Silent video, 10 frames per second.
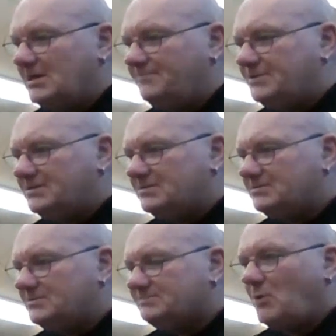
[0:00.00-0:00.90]
She lived
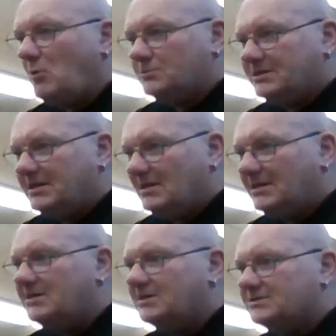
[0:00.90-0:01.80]
in Spalding in
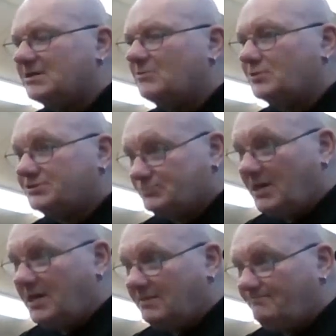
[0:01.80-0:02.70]
Lincolnshire, which is
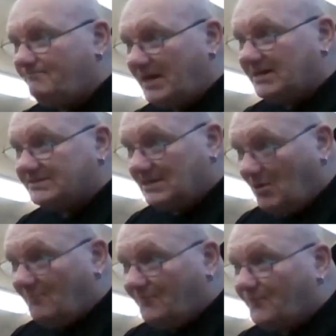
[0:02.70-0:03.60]
where
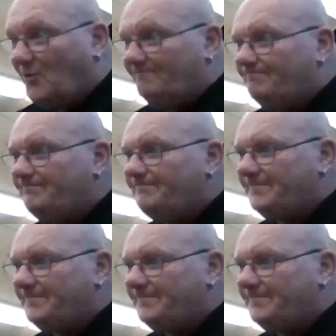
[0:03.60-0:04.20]
basically I'm from.